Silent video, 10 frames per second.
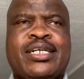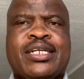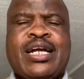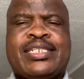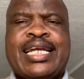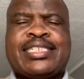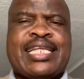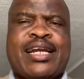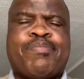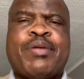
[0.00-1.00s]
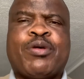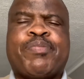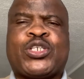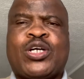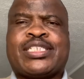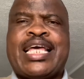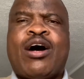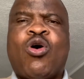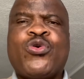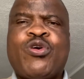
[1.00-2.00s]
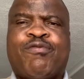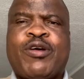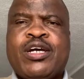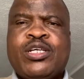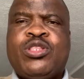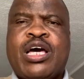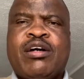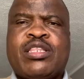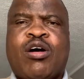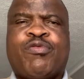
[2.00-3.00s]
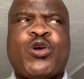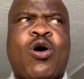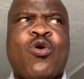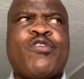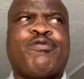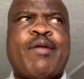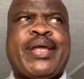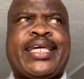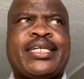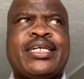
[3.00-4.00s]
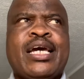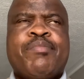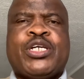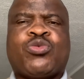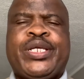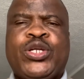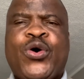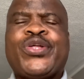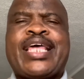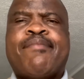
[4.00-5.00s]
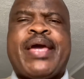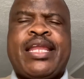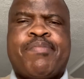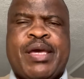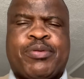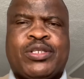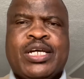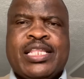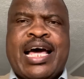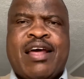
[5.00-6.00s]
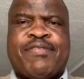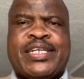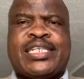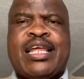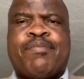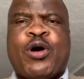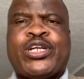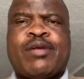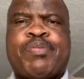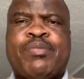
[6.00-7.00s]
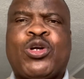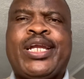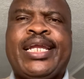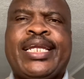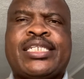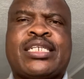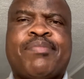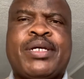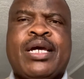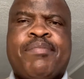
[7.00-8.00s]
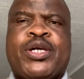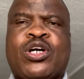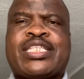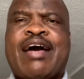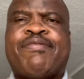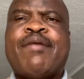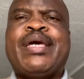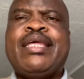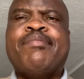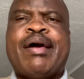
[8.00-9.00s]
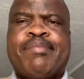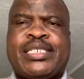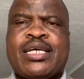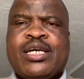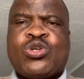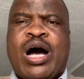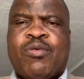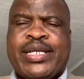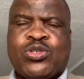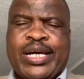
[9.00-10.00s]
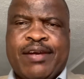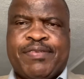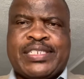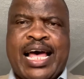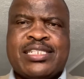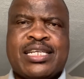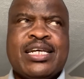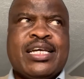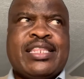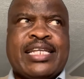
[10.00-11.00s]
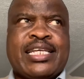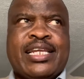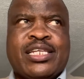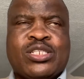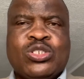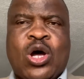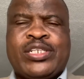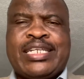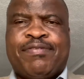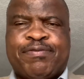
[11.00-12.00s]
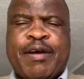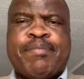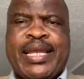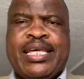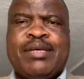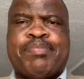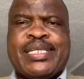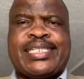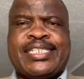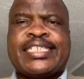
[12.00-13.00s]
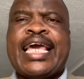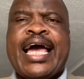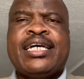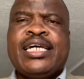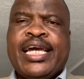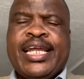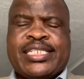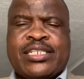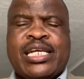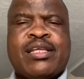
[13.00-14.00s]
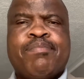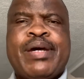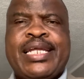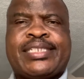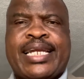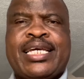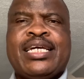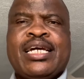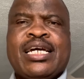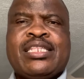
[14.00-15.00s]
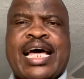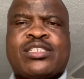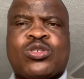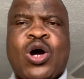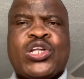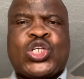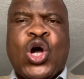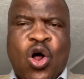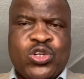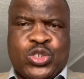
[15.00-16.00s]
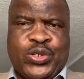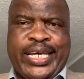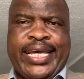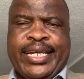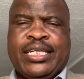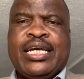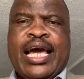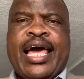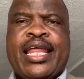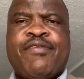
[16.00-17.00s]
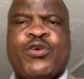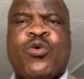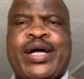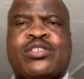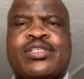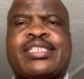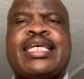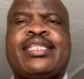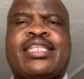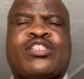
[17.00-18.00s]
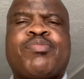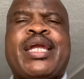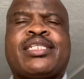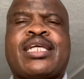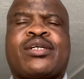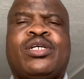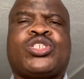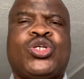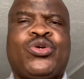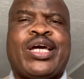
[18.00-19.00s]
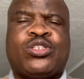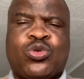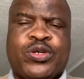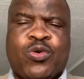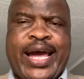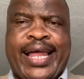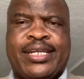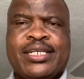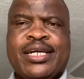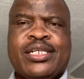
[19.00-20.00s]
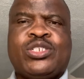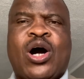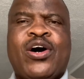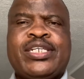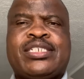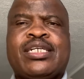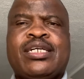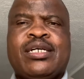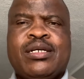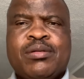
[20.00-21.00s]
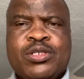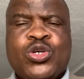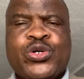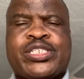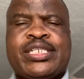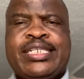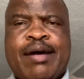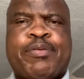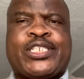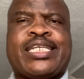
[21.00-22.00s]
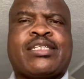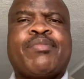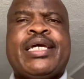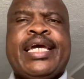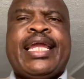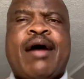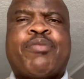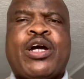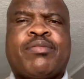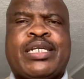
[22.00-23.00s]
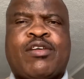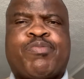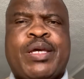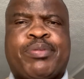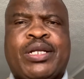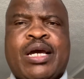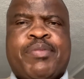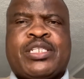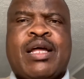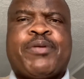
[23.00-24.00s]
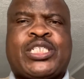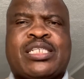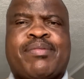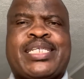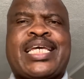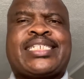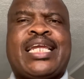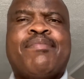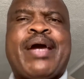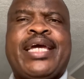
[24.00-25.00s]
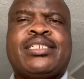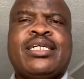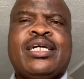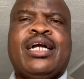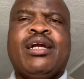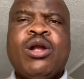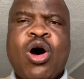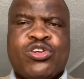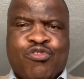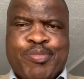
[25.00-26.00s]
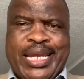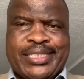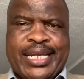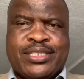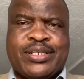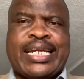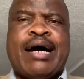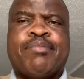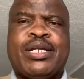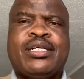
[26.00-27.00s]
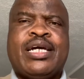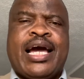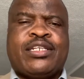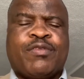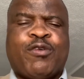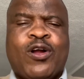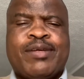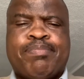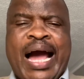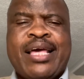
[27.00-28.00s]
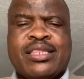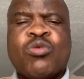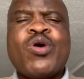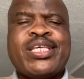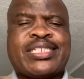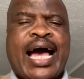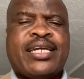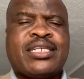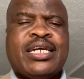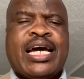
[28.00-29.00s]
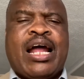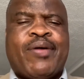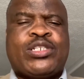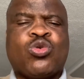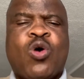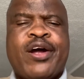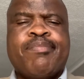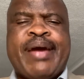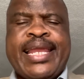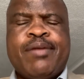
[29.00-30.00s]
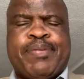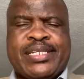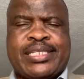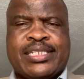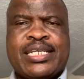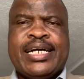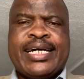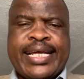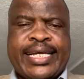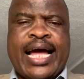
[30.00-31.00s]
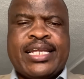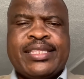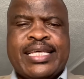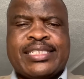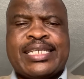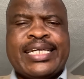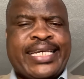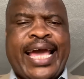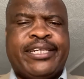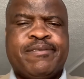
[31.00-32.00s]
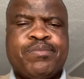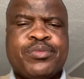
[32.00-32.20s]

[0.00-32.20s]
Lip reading: Not necessarily people because they are of your own family. Because we know there are many people that have actually appointed people in leadership because they are family members. So I want to emphasize that it is not a family business here. It is actually the ministry that God called you in. And if you want to see this ministry continue and doing well, don't use nepotism in appointment of people, because nepotism has actually made a lot of ministries to crumble and to fall by the wayside. And I want to warn many pastors regarding this again.